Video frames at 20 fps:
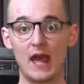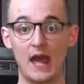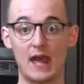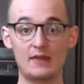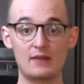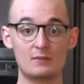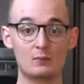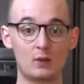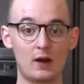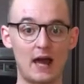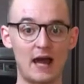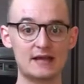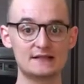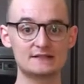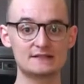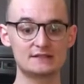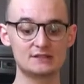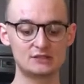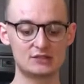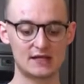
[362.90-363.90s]
And then what I
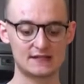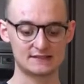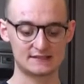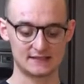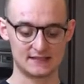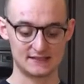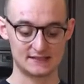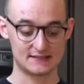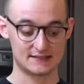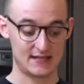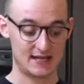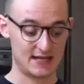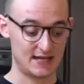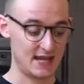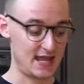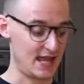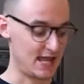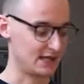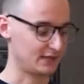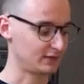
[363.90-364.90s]
suggest is
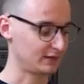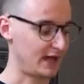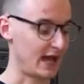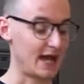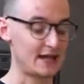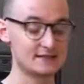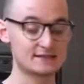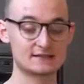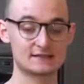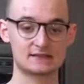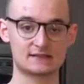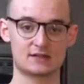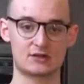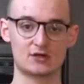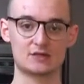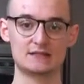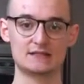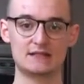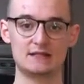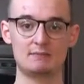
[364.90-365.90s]
in a glass
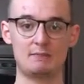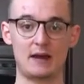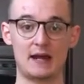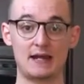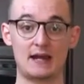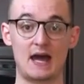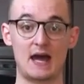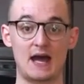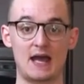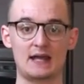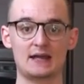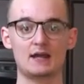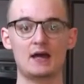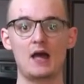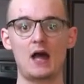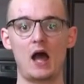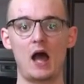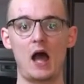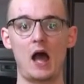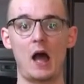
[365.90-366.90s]
13x9
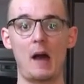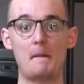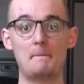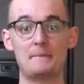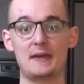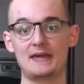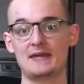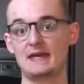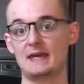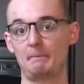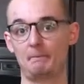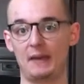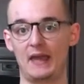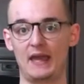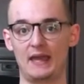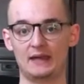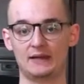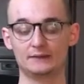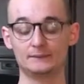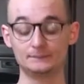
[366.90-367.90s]
baking
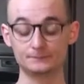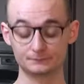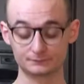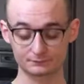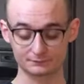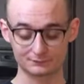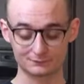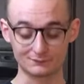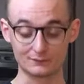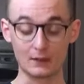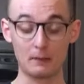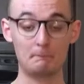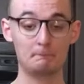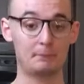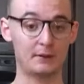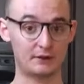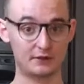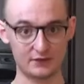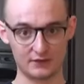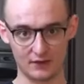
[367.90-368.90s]
pan,
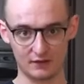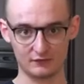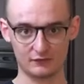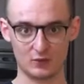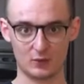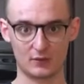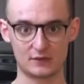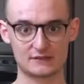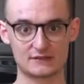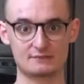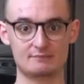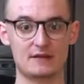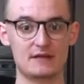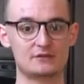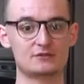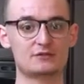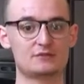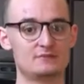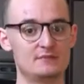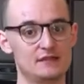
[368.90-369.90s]
buttered of course.
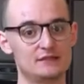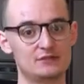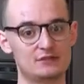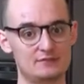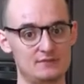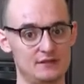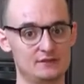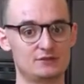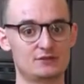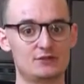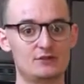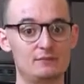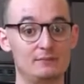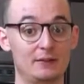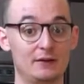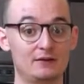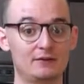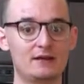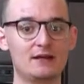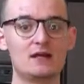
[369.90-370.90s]
Make sure you
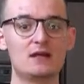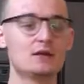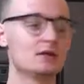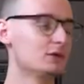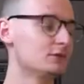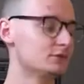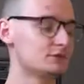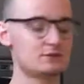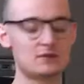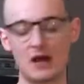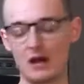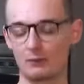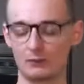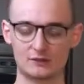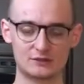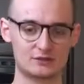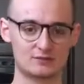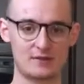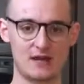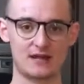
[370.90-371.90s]
butter it. You do not
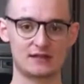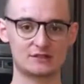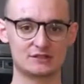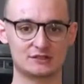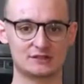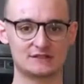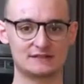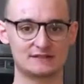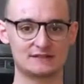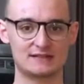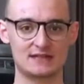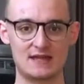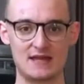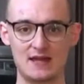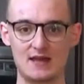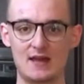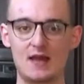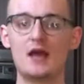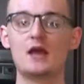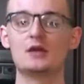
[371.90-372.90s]
want your mac and cheese
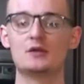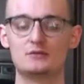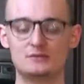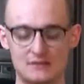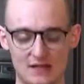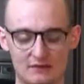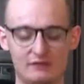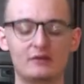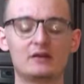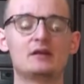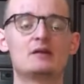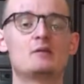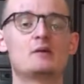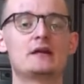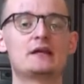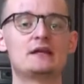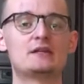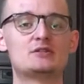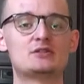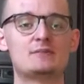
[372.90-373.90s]
sticking. You definitely
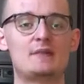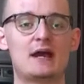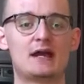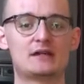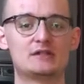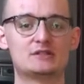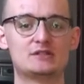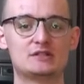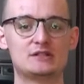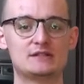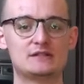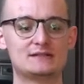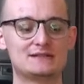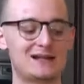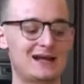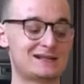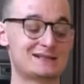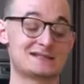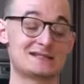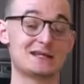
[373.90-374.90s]
want to eat your mac and cheese,
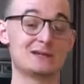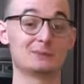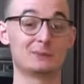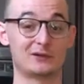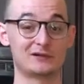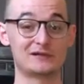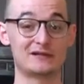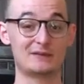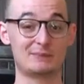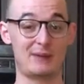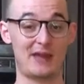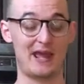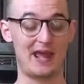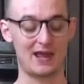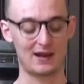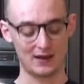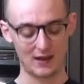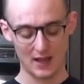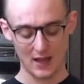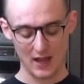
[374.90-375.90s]
not see it burn to the pan.